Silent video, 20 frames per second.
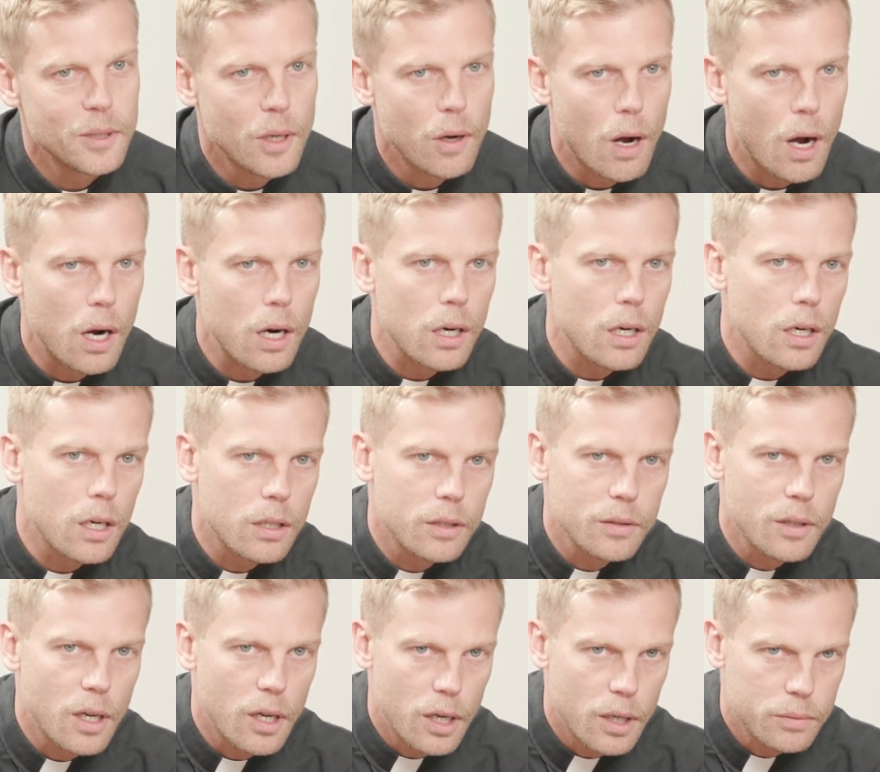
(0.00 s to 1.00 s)
our
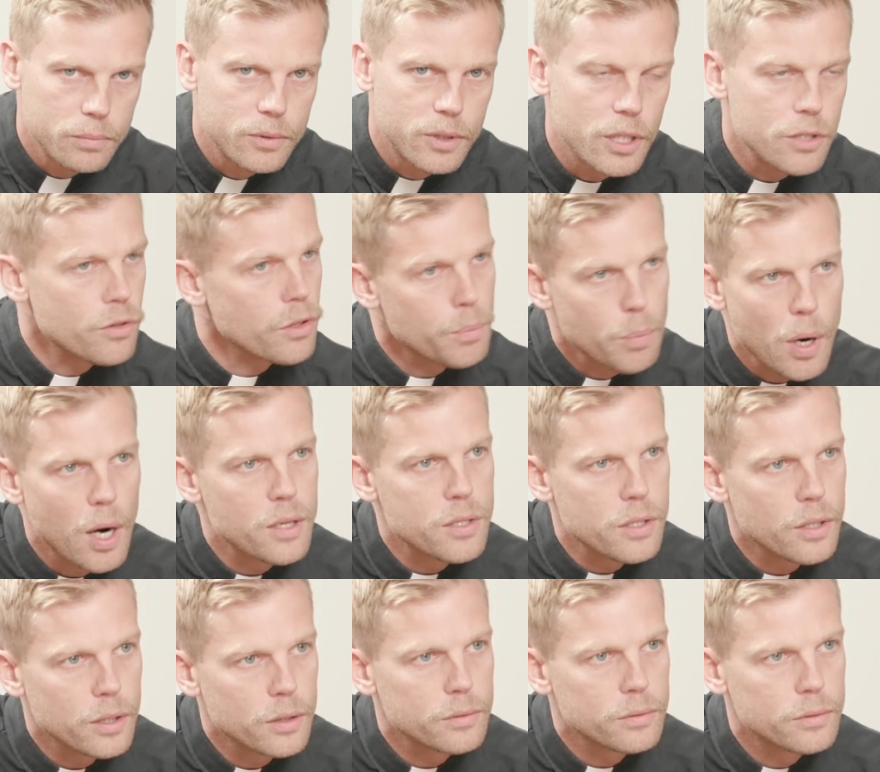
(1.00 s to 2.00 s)
district
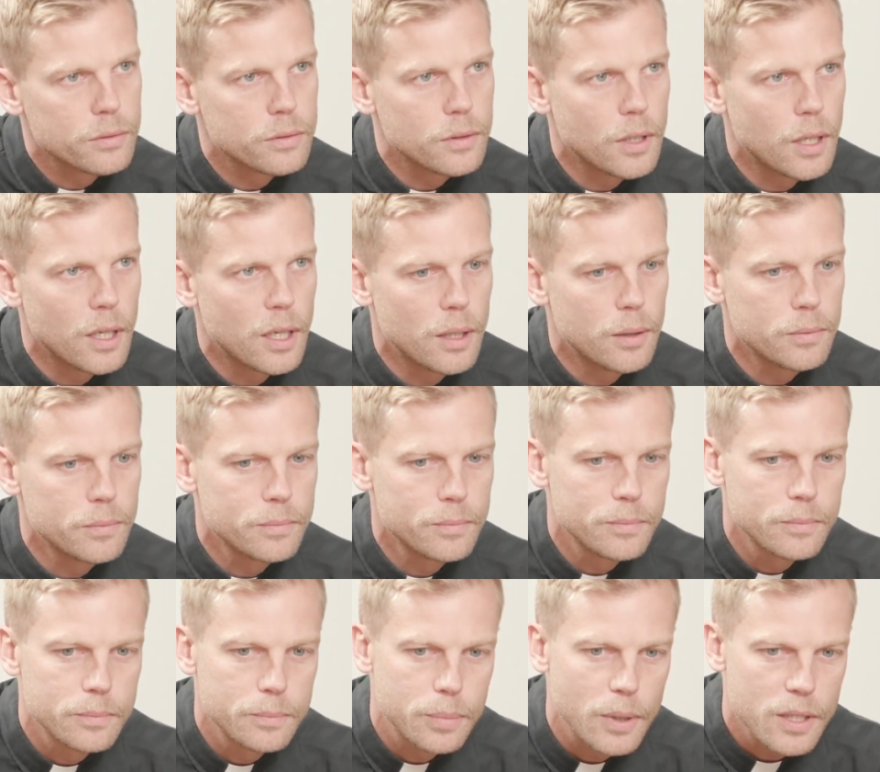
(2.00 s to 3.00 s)
president,
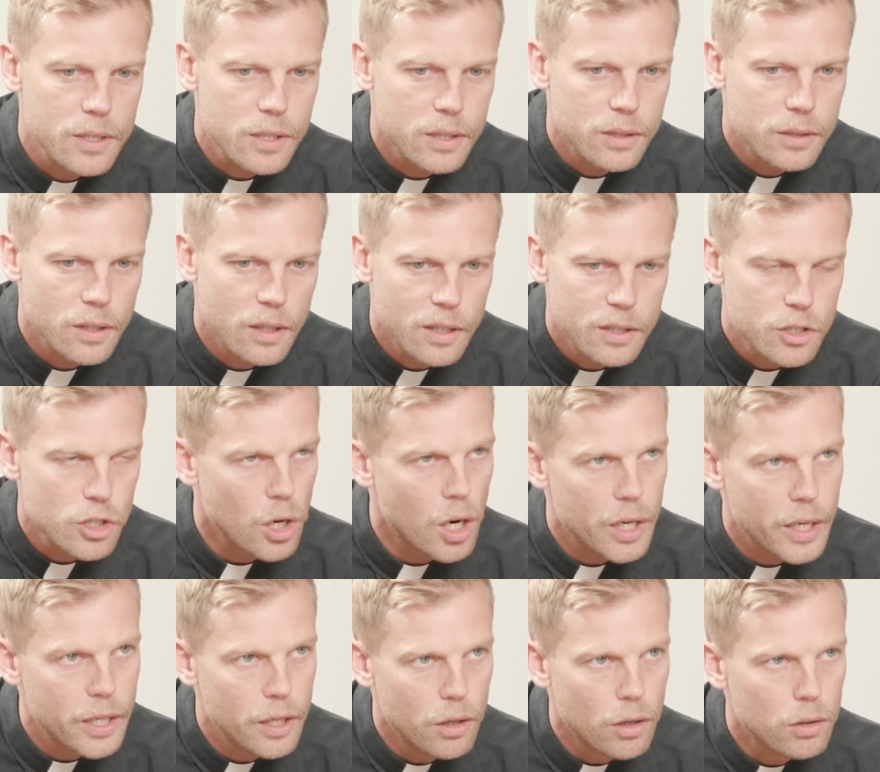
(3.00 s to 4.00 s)
President John
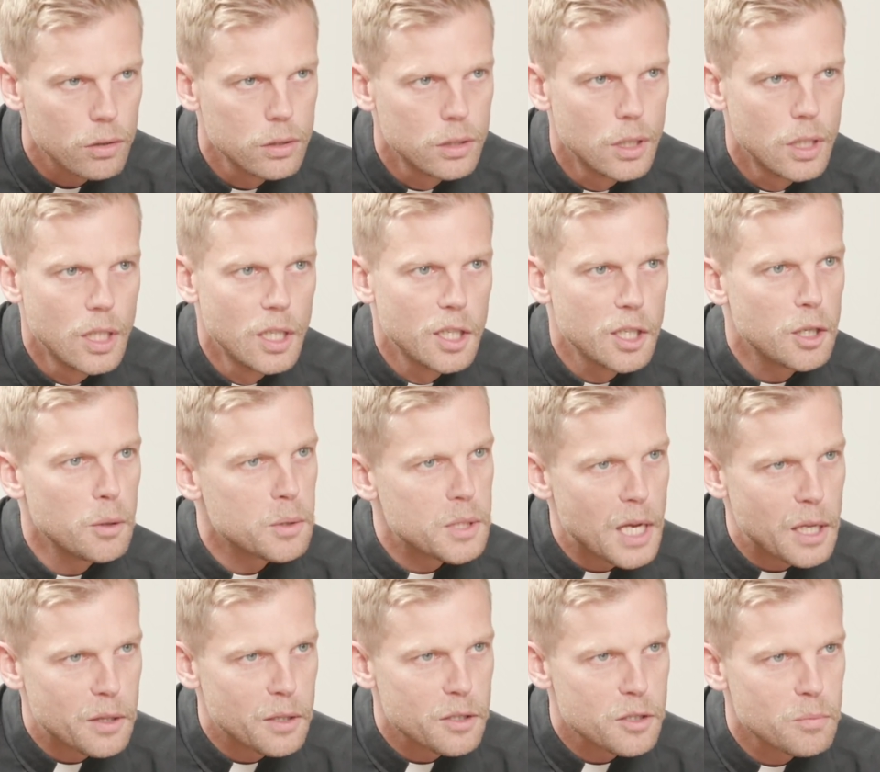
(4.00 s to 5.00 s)
Hill. He was
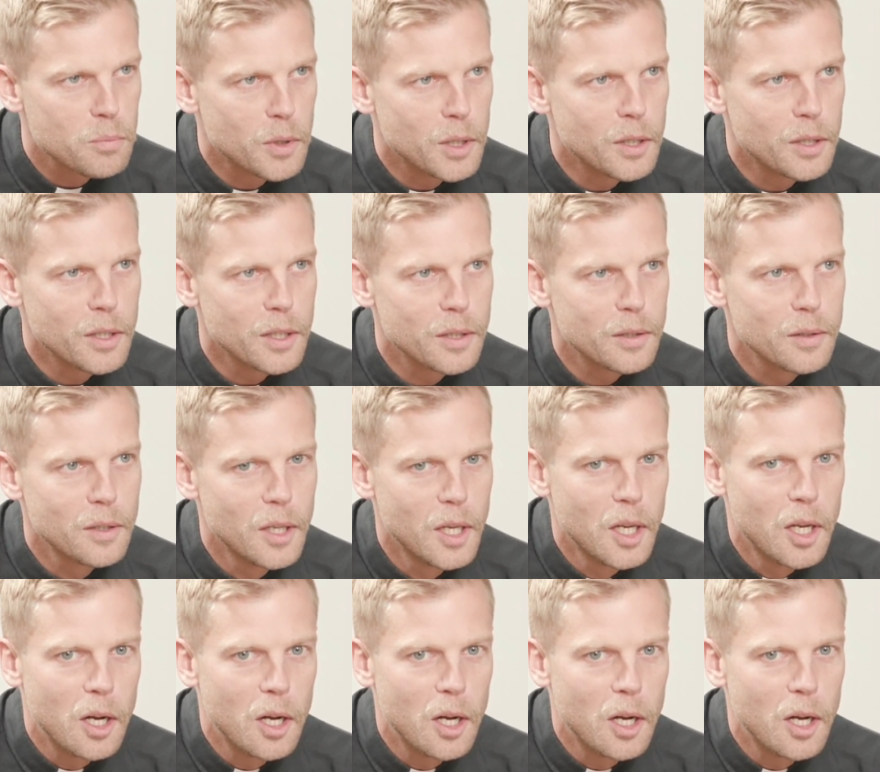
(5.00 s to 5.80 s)
at this meeting.